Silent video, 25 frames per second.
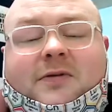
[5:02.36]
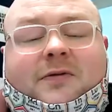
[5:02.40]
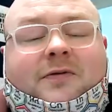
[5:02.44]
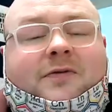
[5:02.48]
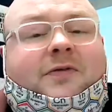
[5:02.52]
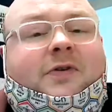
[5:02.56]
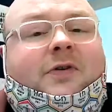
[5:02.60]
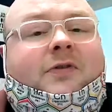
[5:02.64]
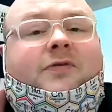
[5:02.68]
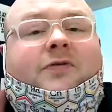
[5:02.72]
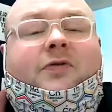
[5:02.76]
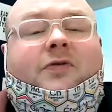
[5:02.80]

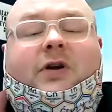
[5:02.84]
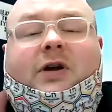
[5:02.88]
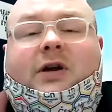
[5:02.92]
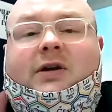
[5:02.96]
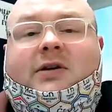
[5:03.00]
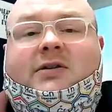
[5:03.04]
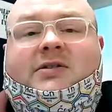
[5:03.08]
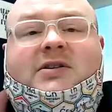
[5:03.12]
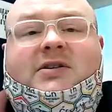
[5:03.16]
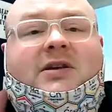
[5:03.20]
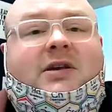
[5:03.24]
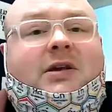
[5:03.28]
feel free
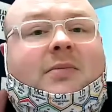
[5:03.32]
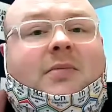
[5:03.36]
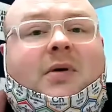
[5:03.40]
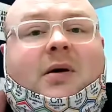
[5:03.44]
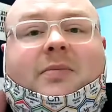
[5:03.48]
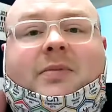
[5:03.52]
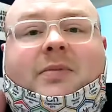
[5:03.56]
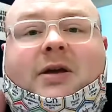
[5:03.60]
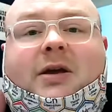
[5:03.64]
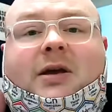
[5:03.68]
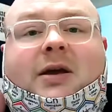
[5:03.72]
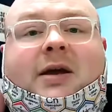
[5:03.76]
to email
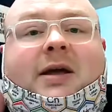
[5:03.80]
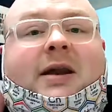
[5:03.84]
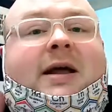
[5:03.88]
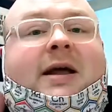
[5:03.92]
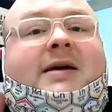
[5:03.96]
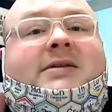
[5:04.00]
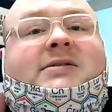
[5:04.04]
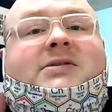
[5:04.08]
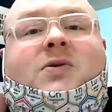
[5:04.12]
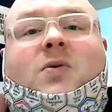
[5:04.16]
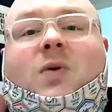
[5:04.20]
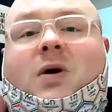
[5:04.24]
me and
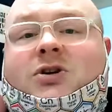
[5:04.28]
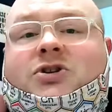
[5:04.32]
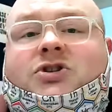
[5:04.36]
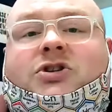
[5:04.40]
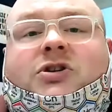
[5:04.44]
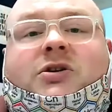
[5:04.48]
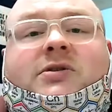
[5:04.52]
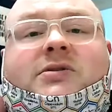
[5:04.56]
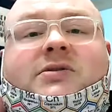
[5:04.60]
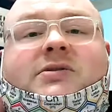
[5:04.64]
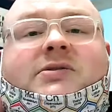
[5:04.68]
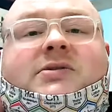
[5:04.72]
ask
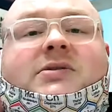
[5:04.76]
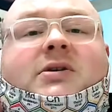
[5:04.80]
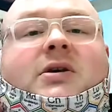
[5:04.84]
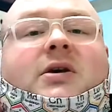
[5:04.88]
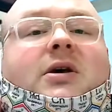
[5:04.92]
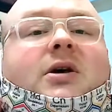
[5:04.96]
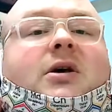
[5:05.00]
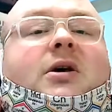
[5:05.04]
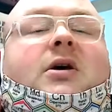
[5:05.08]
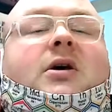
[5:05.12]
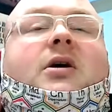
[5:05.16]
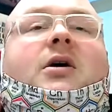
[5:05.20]
questions.
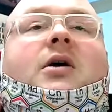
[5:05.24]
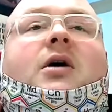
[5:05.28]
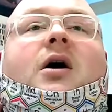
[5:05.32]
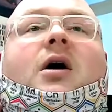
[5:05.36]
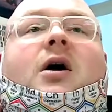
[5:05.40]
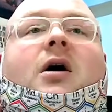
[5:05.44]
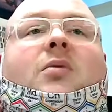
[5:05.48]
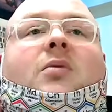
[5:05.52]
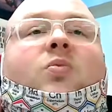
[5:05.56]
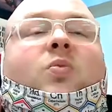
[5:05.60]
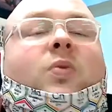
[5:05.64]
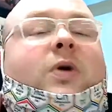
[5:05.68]

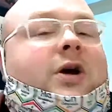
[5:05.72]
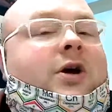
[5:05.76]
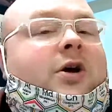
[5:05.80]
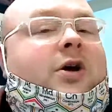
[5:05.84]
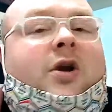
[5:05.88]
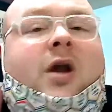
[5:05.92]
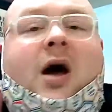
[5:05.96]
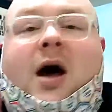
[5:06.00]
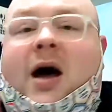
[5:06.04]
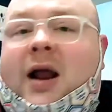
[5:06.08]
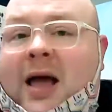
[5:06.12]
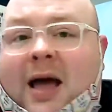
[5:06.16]
We are
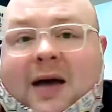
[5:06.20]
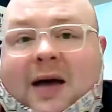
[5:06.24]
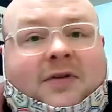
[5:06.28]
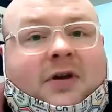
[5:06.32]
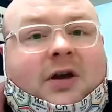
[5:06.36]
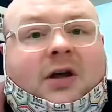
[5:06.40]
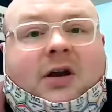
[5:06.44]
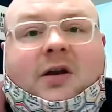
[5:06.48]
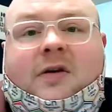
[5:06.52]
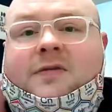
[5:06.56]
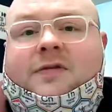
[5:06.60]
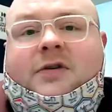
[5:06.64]
not
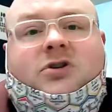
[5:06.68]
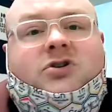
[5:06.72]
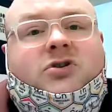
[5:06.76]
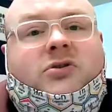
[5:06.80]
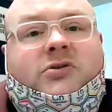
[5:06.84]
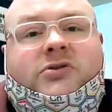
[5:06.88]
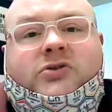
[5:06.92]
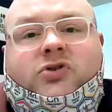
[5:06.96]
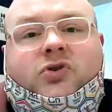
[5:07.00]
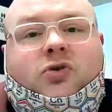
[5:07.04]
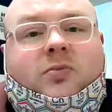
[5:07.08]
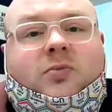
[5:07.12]
having an
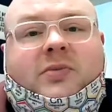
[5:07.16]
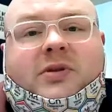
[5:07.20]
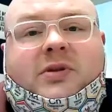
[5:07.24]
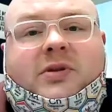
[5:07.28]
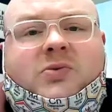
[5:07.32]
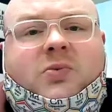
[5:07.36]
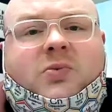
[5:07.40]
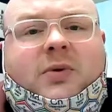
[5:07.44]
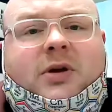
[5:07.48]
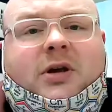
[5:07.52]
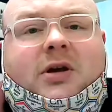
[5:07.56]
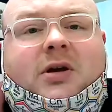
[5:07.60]
official Zoom this
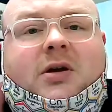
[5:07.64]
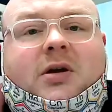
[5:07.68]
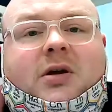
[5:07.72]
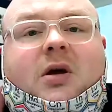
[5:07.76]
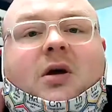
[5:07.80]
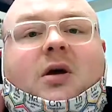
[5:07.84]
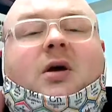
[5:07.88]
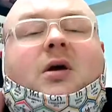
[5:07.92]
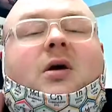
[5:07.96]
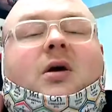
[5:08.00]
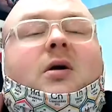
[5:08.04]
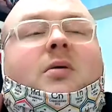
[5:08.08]
week.
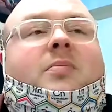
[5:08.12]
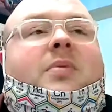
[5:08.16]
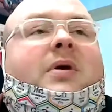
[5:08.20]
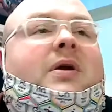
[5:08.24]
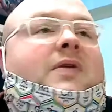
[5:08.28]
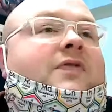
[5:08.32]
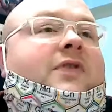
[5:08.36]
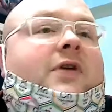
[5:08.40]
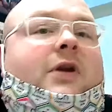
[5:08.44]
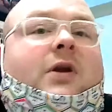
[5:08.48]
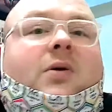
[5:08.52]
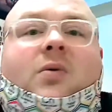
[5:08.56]
But
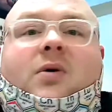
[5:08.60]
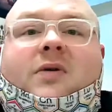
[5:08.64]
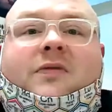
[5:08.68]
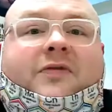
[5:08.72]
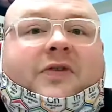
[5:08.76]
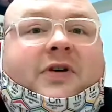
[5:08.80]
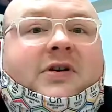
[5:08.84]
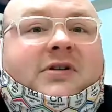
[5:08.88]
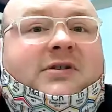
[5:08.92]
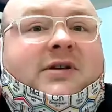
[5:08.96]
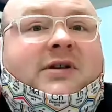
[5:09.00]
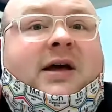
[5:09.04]
if anyone
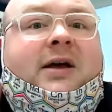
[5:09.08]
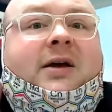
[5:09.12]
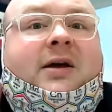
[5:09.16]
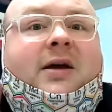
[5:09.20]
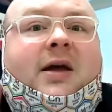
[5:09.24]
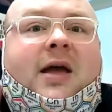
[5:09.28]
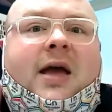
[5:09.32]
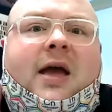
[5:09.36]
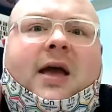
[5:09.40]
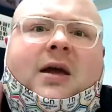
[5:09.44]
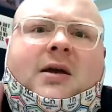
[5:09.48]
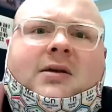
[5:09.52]
feels like,
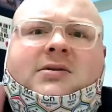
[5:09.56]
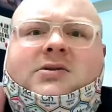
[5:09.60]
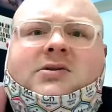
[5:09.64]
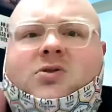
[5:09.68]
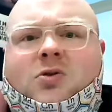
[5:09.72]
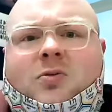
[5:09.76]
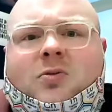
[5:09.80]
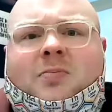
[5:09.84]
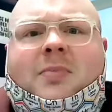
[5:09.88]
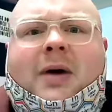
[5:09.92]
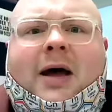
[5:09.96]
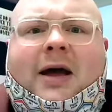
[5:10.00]
hey, a
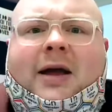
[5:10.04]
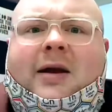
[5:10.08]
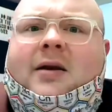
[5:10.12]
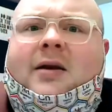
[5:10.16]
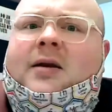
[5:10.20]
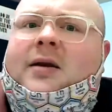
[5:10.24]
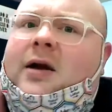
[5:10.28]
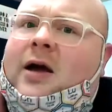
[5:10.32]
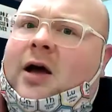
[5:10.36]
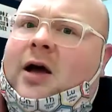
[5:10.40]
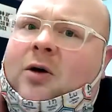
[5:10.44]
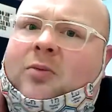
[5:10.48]
Zoom might
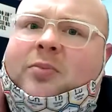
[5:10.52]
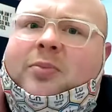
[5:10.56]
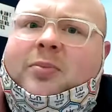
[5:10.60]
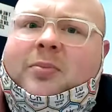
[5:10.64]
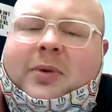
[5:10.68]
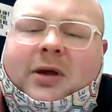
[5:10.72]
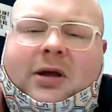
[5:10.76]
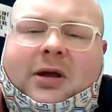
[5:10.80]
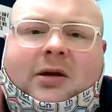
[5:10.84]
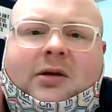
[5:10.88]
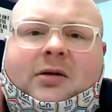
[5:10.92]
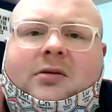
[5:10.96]
help
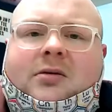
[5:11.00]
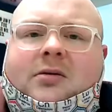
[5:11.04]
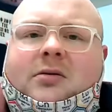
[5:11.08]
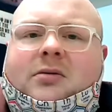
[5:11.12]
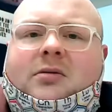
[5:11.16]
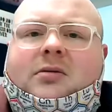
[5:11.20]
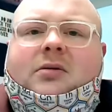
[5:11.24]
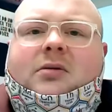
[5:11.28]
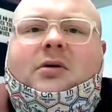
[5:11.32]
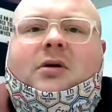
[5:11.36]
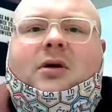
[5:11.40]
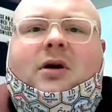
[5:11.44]
me,
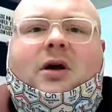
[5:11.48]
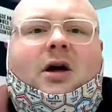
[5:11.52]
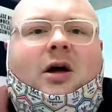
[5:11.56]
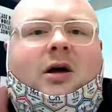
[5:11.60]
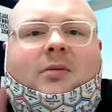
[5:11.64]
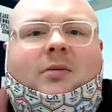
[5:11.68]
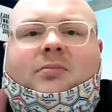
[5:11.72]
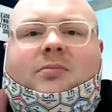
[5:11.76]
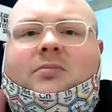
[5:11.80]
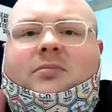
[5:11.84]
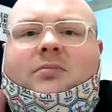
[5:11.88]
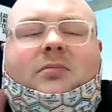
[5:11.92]

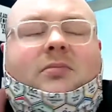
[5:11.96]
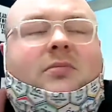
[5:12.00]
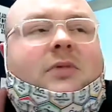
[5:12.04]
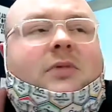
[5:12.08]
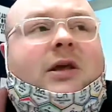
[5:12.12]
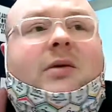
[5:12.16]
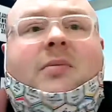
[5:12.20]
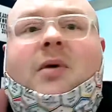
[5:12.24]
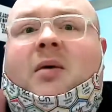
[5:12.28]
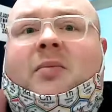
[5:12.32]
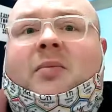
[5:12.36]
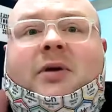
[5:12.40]

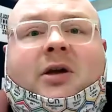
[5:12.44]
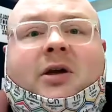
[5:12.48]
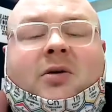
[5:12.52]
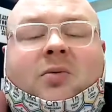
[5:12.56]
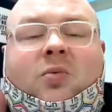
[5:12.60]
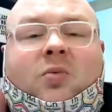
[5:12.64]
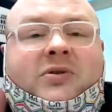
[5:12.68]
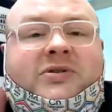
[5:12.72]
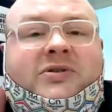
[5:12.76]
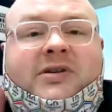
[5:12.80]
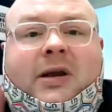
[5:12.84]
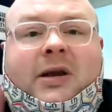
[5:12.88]
email me.
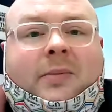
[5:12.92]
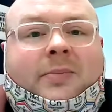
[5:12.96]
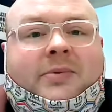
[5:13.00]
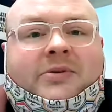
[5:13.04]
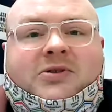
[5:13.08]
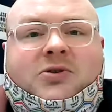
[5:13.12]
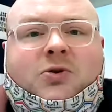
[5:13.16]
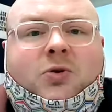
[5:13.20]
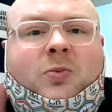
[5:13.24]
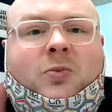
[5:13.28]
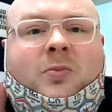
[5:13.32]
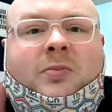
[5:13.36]
We'll set up a
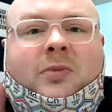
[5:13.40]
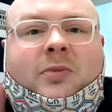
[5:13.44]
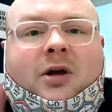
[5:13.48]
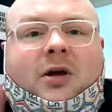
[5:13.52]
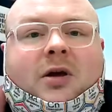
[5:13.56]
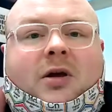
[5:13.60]
Zoom.